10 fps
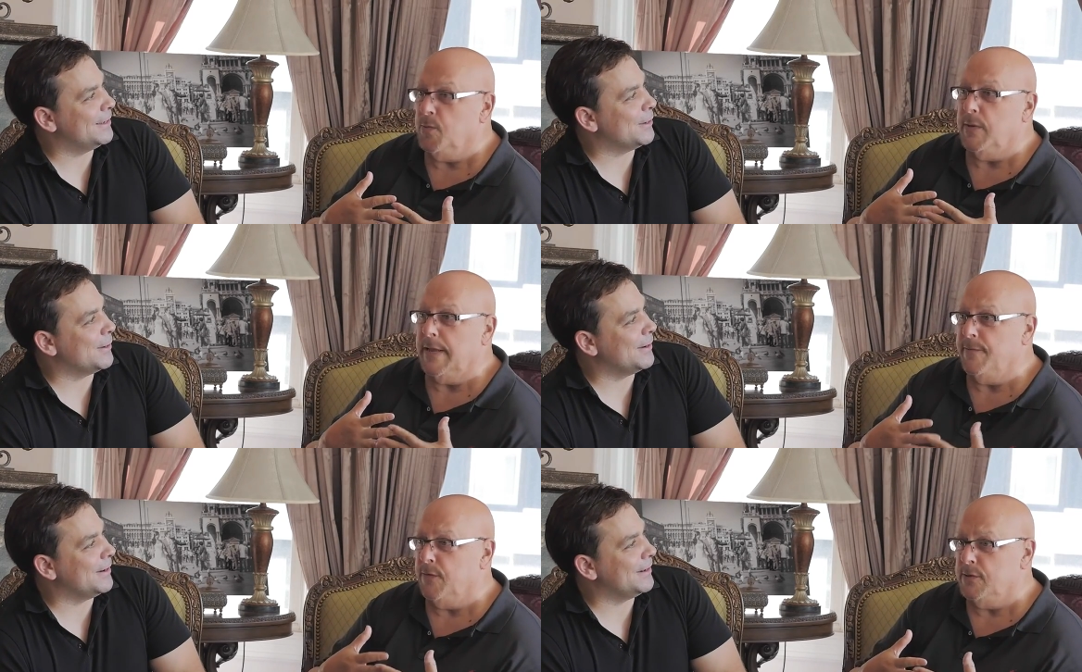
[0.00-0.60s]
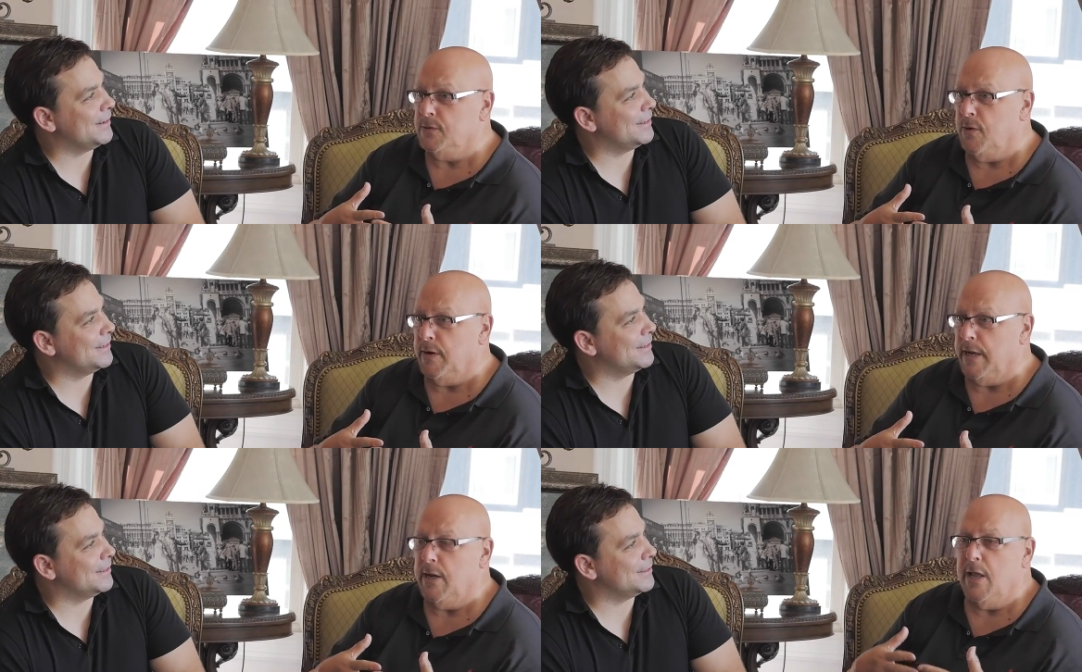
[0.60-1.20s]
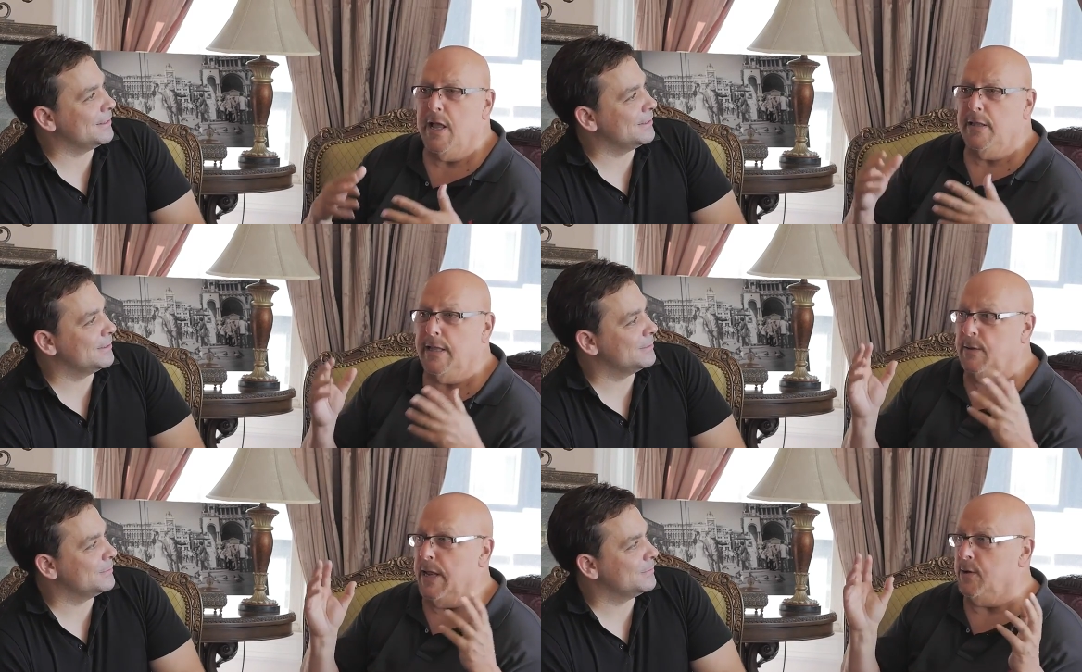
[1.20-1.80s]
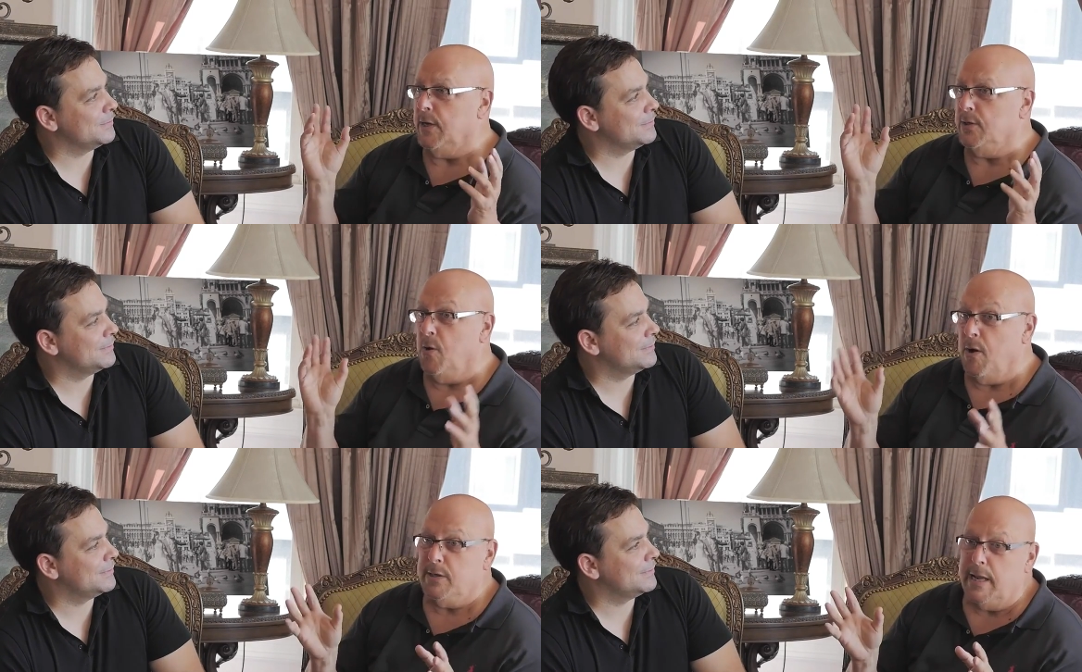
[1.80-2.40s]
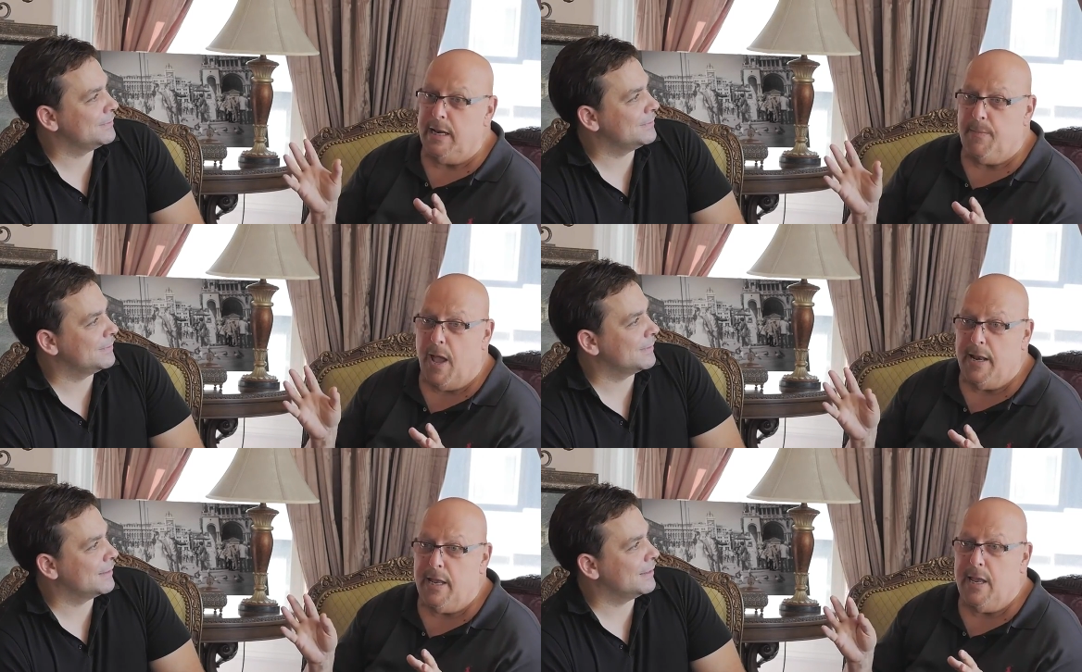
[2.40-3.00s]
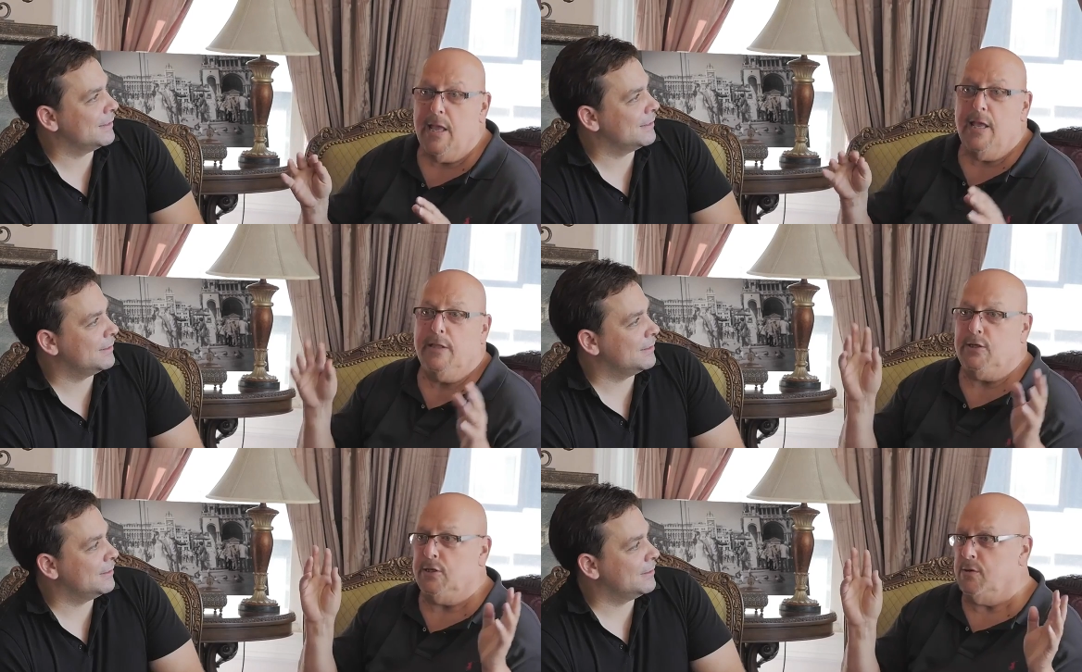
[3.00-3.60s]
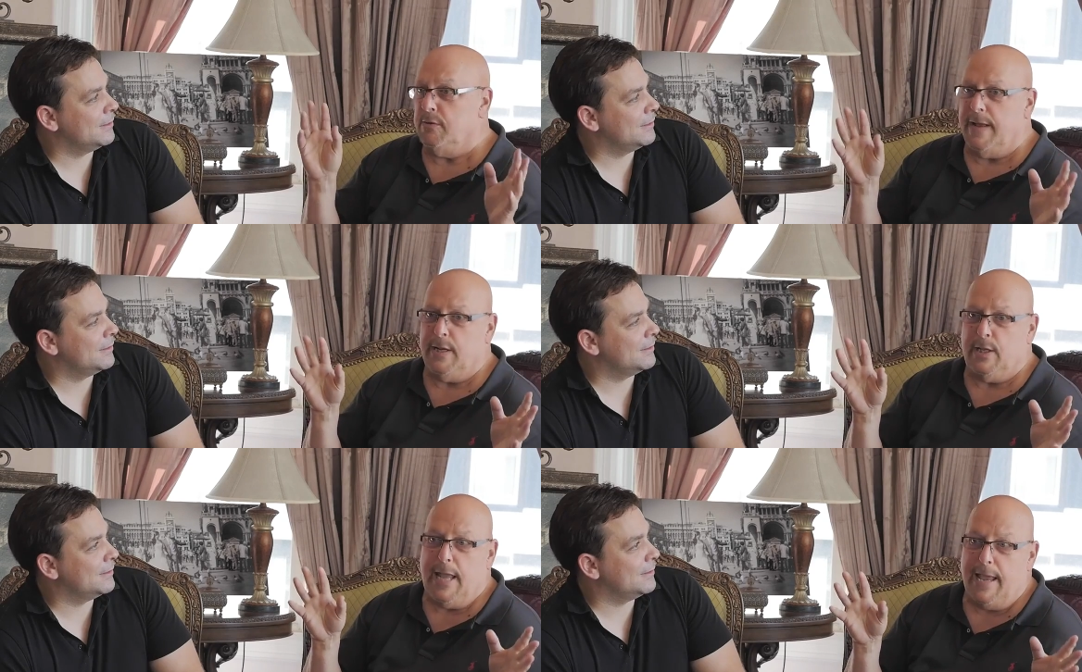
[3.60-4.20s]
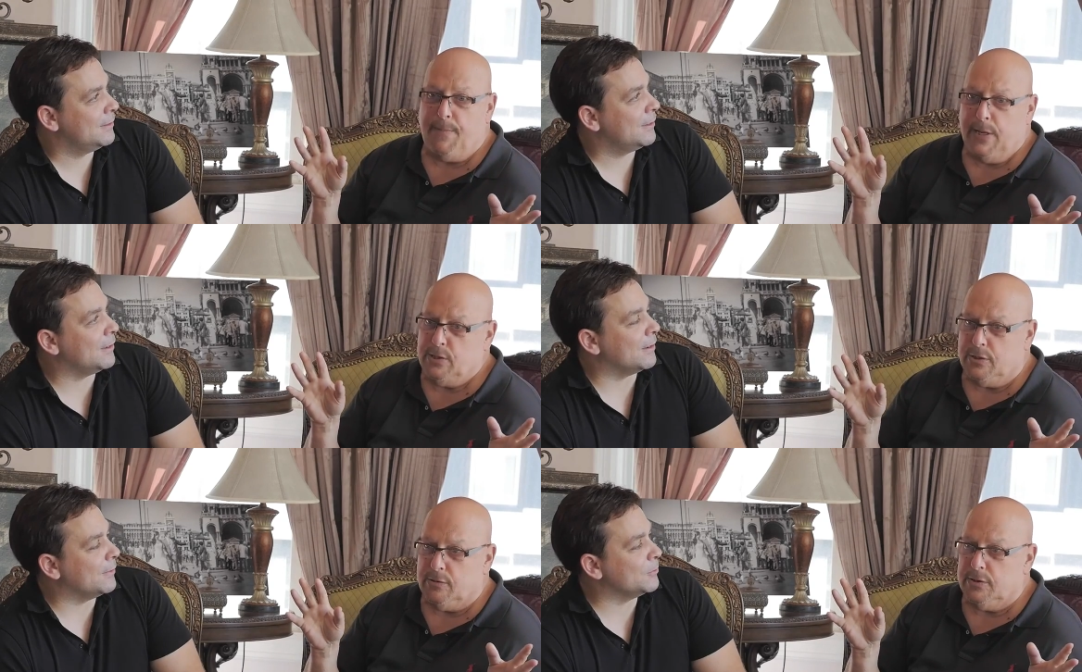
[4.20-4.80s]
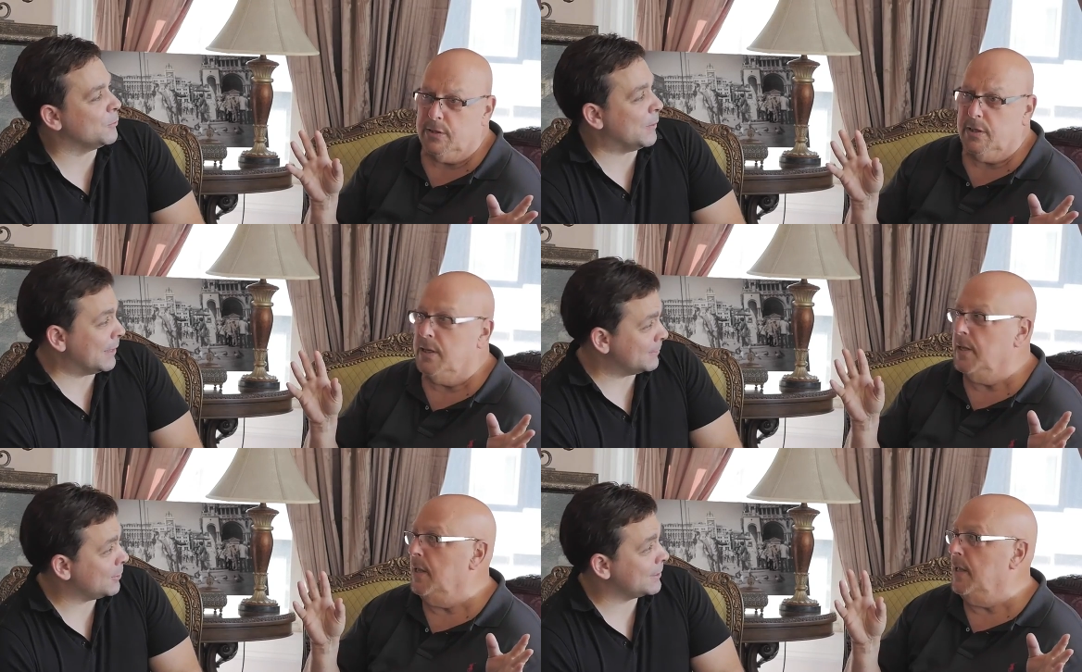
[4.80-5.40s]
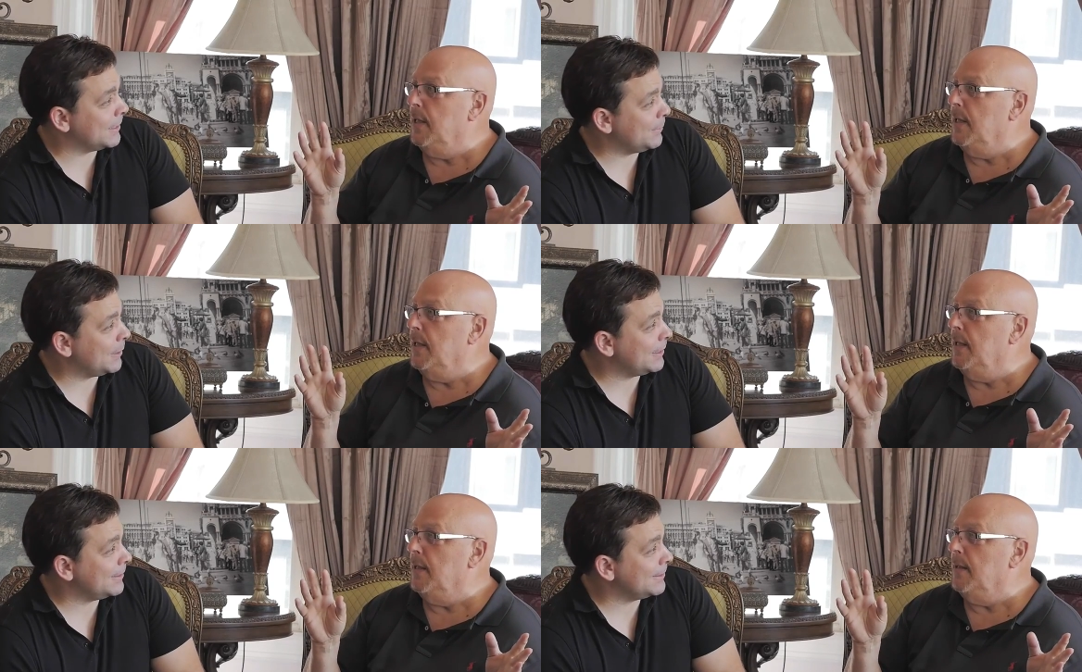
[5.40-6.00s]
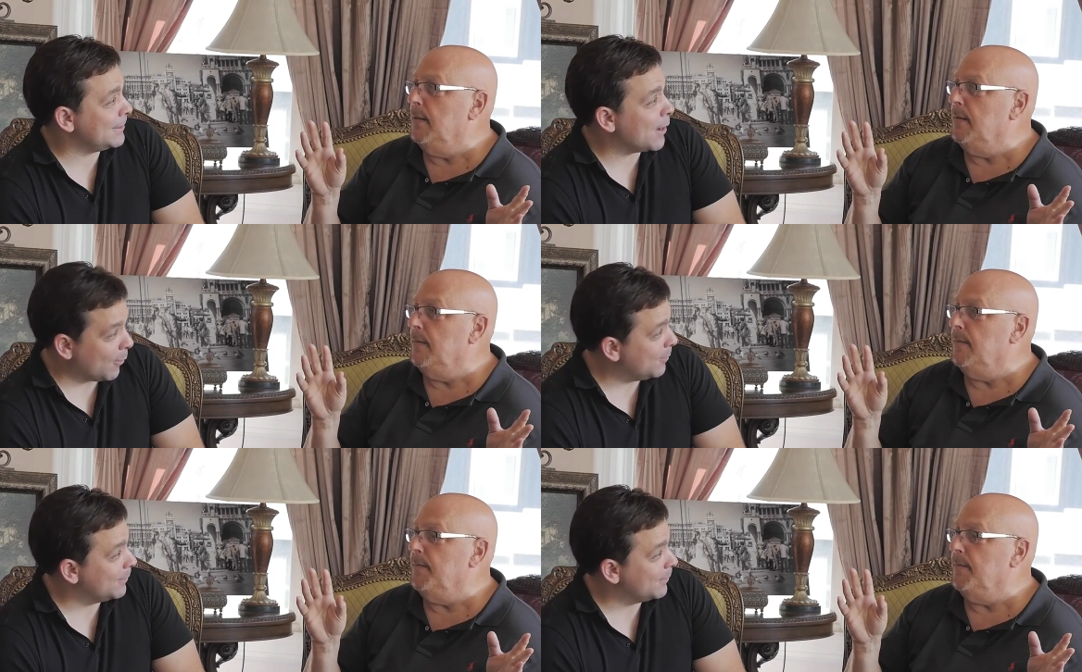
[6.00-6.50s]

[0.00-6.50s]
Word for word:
Speaker 1: when they first started, they were not going to talk to anybody. They're just going around to take oh, pictures. do we want
Speaker 2: them to talk to anybody?
Speaker 1: No.